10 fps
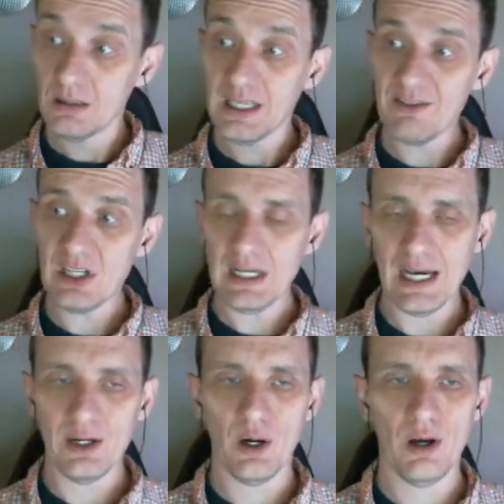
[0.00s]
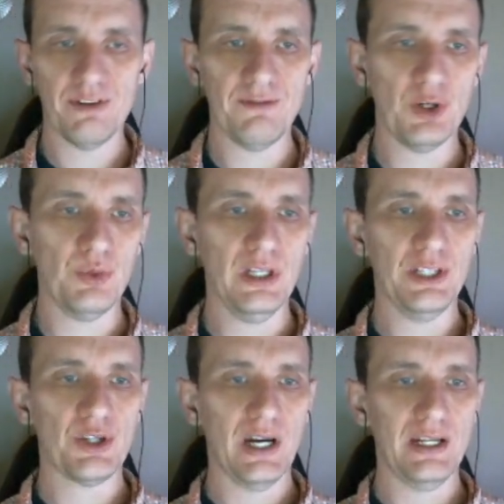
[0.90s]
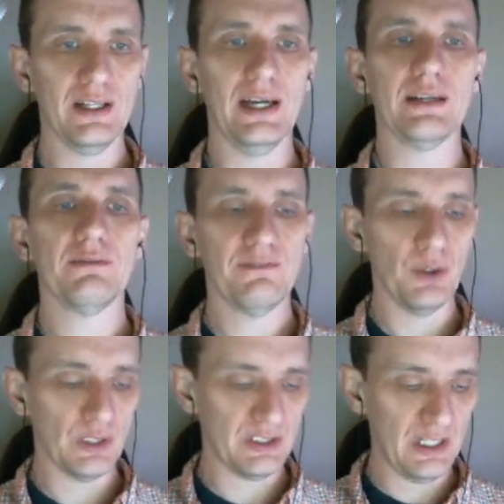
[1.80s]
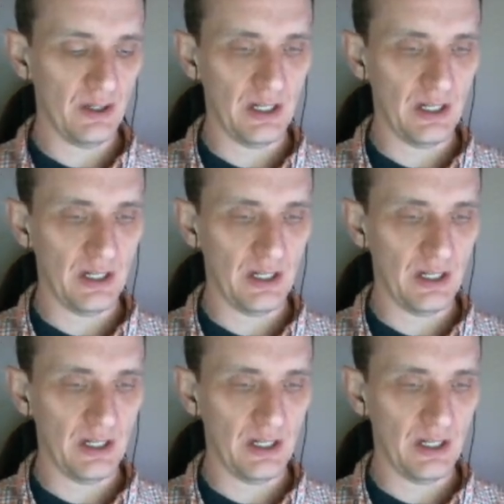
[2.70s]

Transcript: give it a night off if you're really trying to like focus in on